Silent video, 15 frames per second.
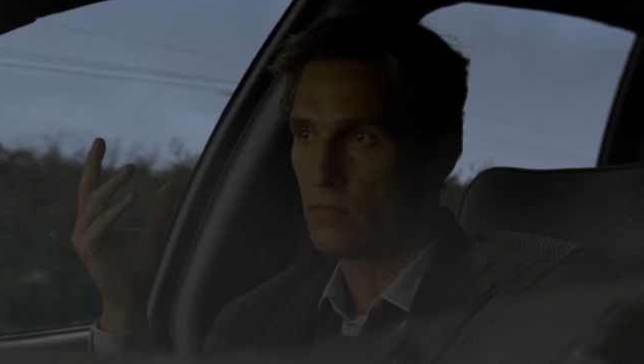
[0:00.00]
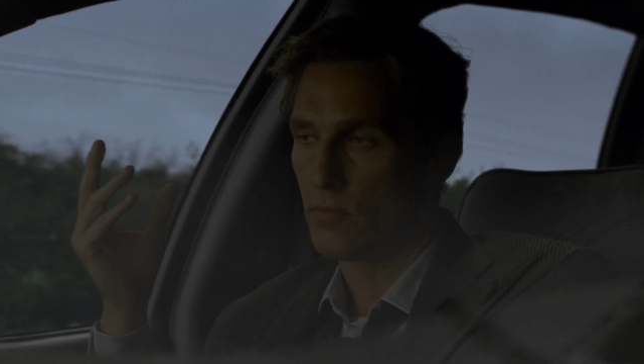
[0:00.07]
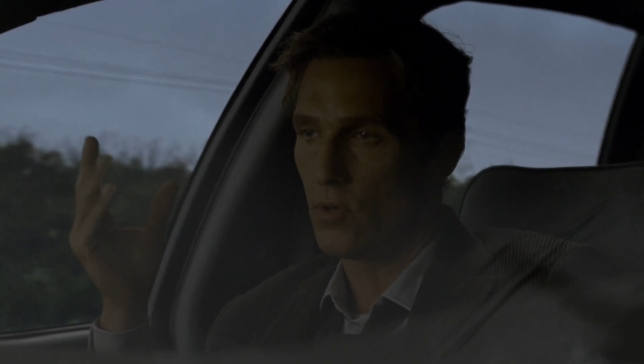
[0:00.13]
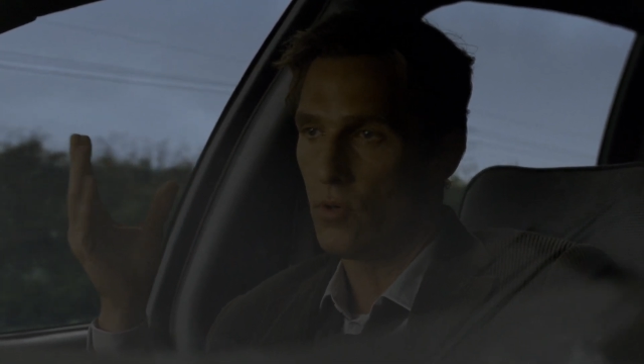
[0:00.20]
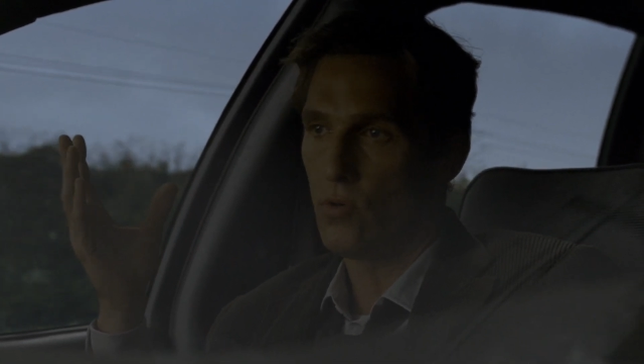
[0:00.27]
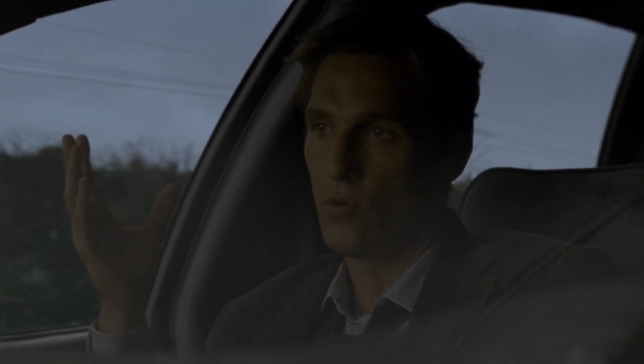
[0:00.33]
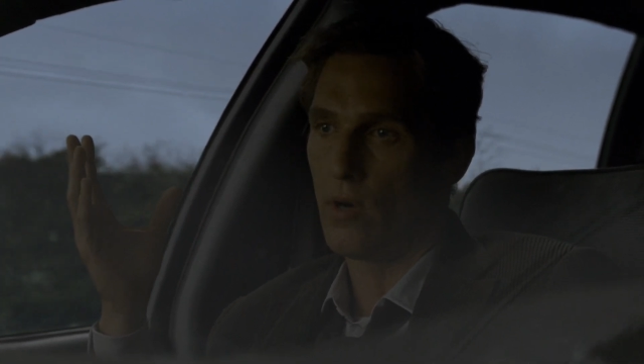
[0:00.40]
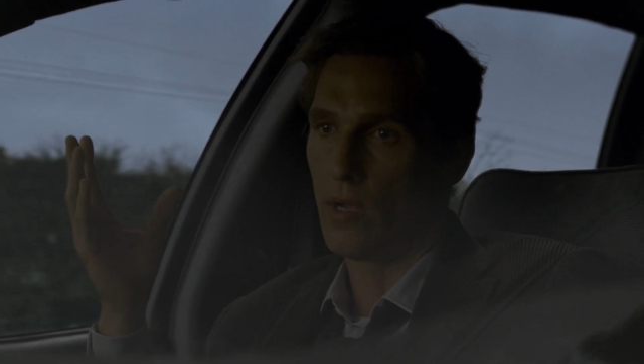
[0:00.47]

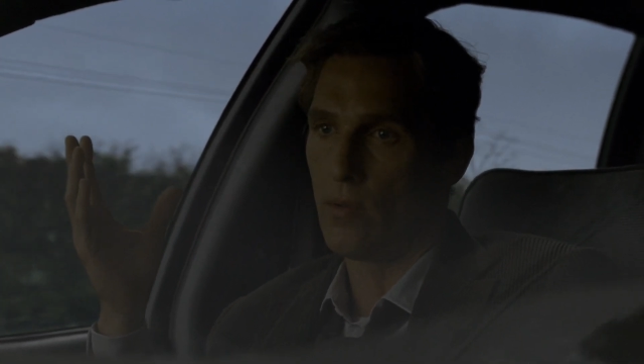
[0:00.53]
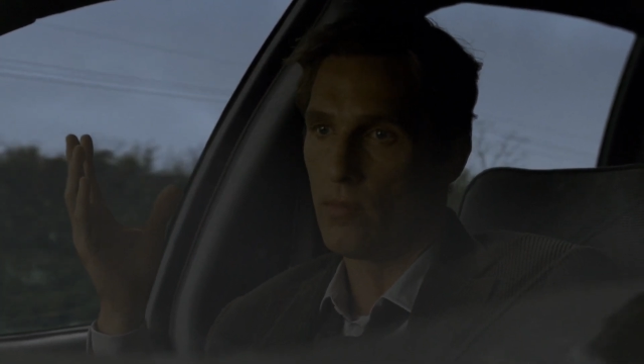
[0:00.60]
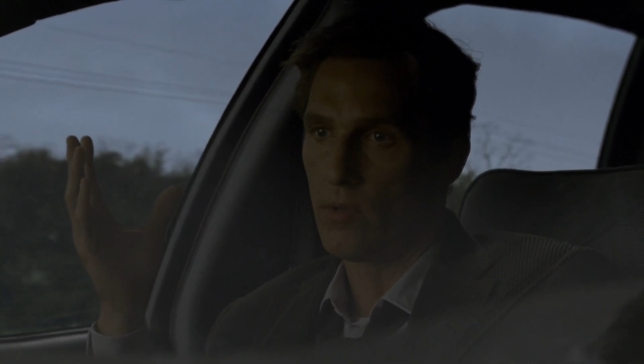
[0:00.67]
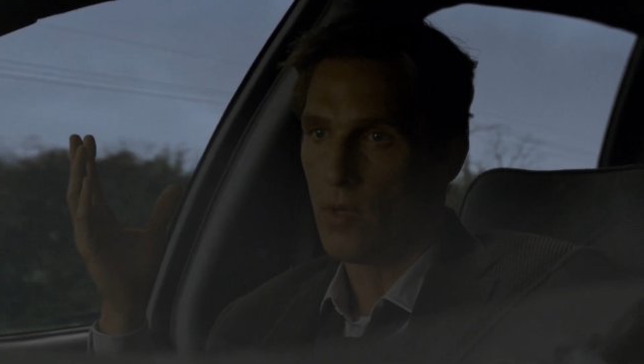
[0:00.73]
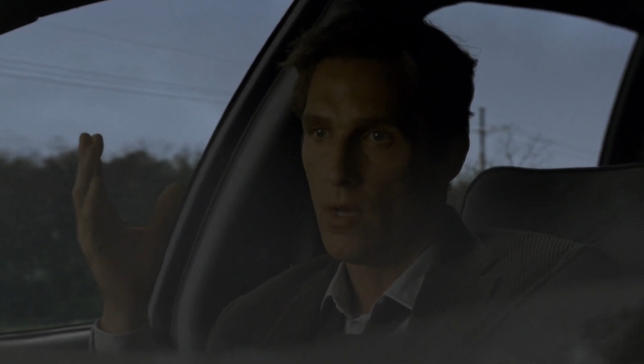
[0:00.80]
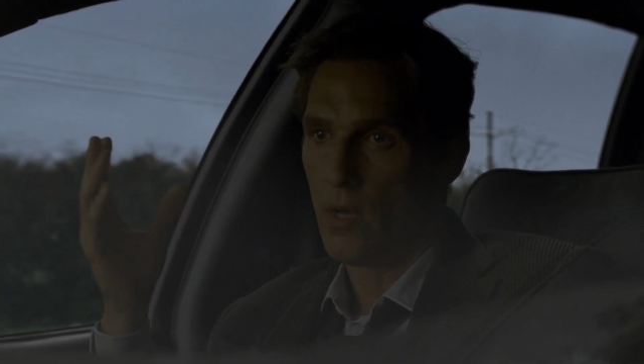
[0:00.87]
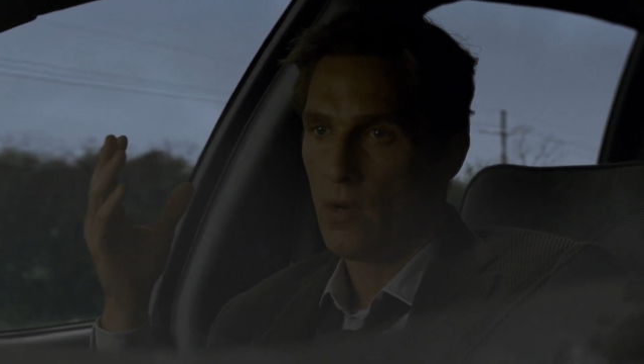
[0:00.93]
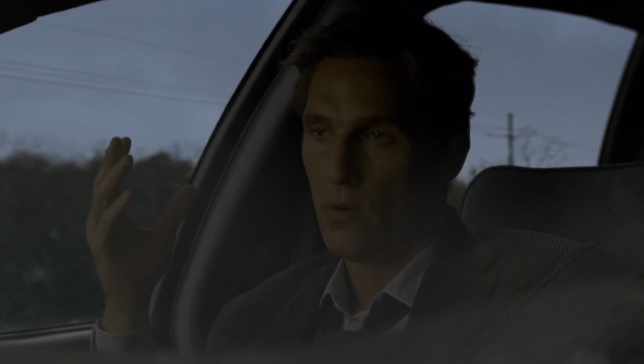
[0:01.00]
Programmed
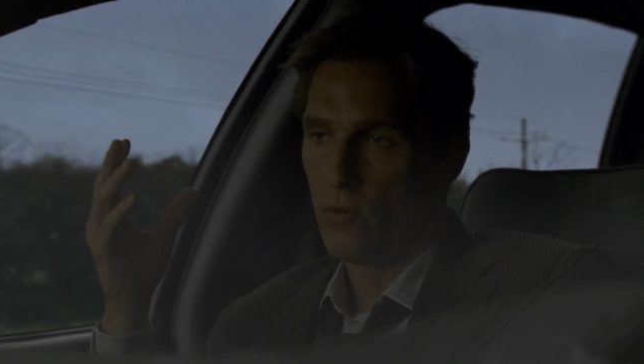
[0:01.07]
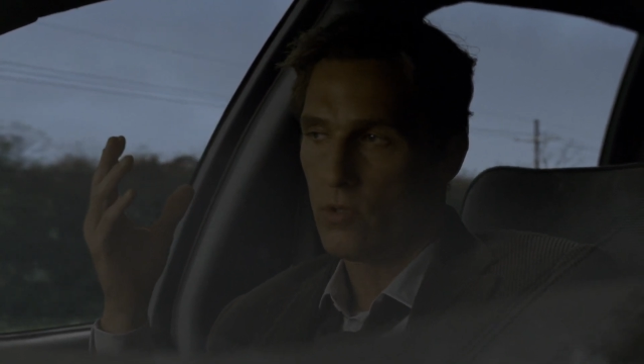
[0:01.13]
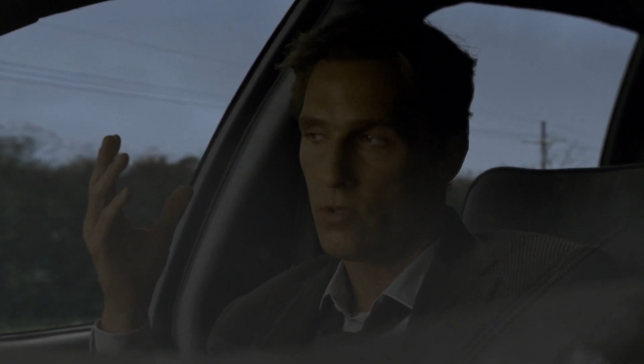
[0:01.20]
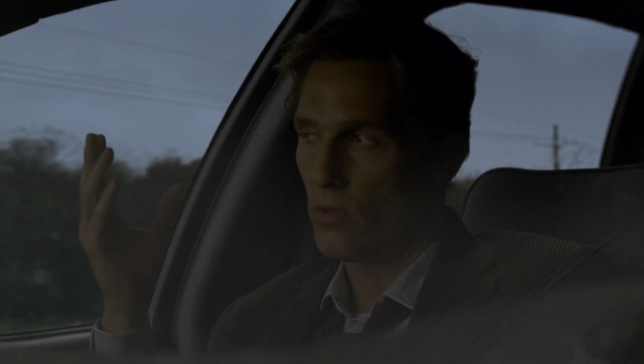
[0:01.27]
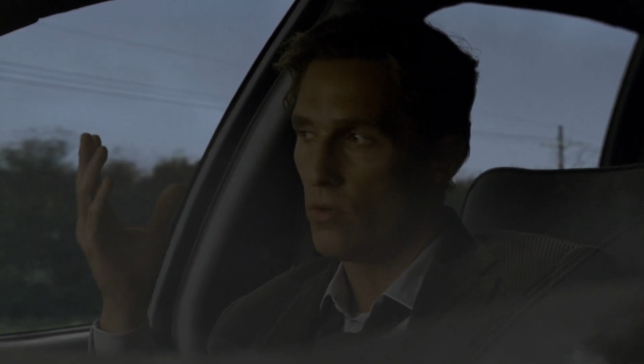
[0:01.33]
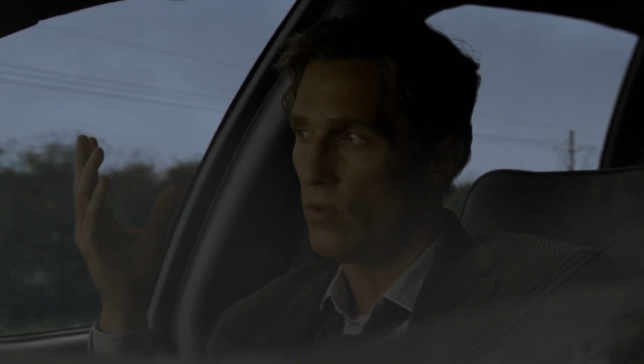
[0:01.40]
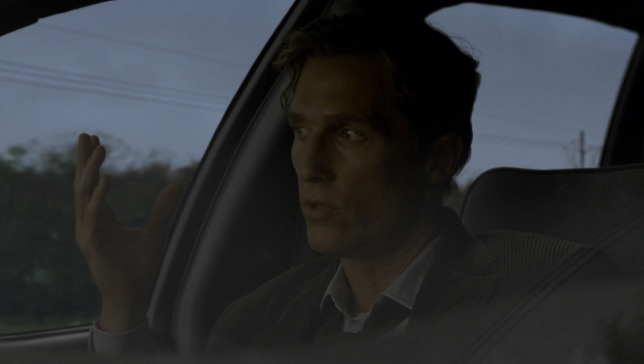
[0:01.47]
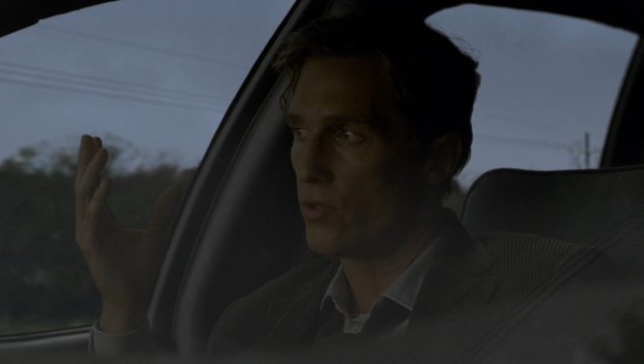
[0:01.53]
with
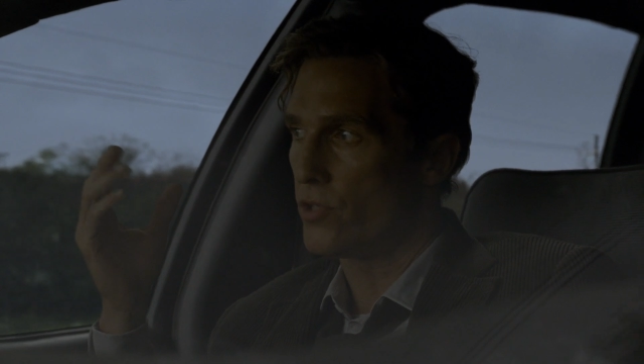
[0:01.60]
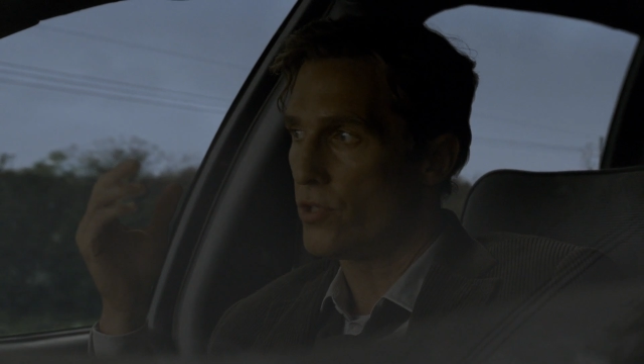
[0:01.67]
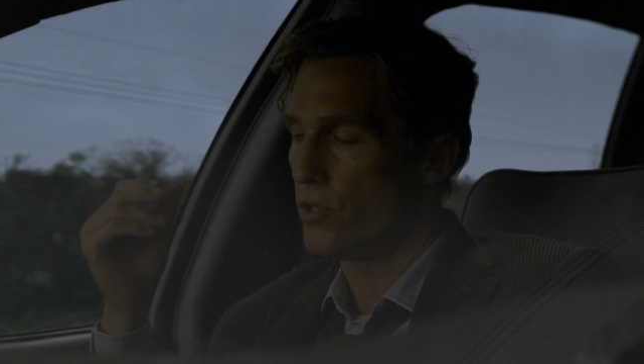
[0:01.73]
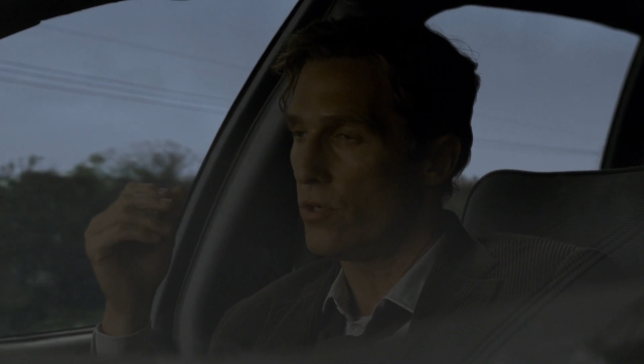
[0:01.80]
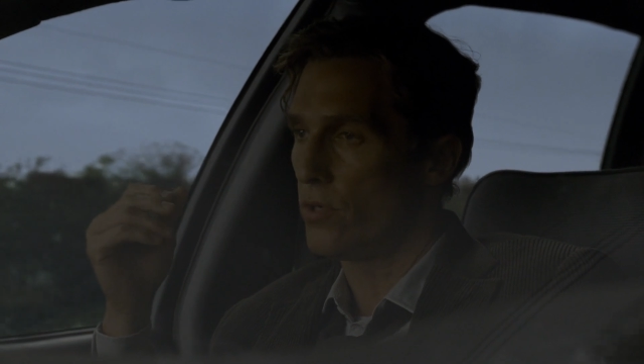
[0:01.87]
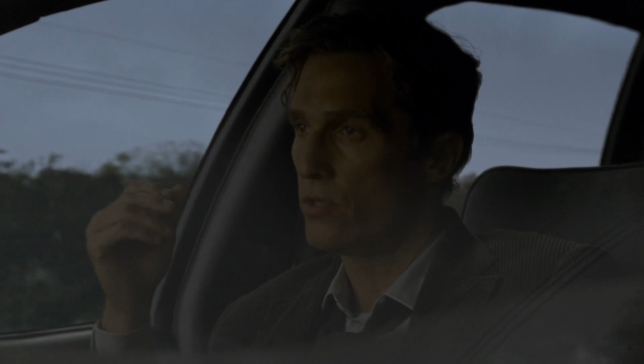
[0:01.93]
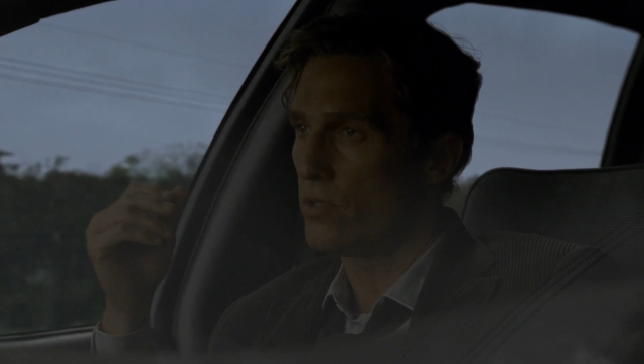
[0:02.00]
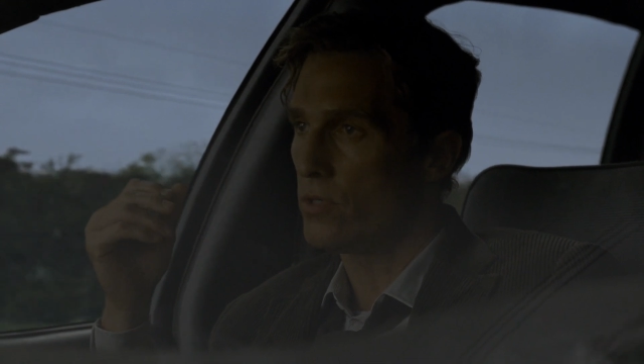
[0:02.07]
total
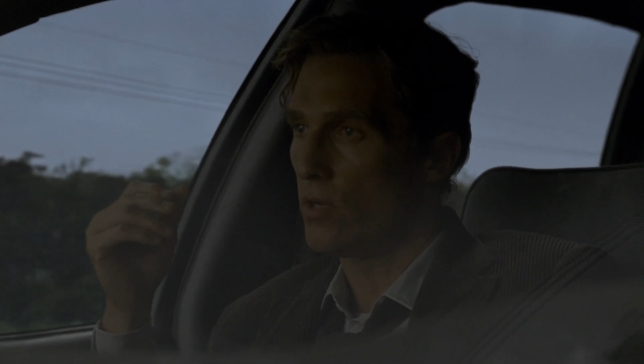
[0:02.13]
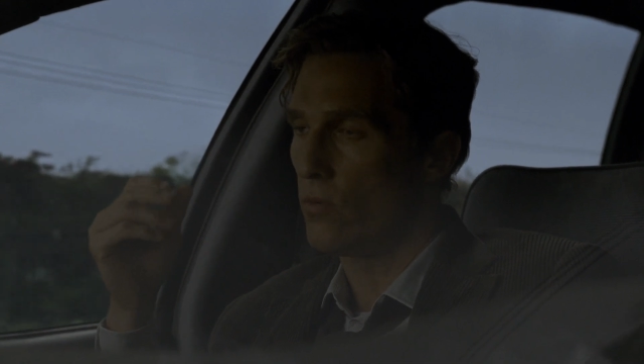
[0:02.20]
assurance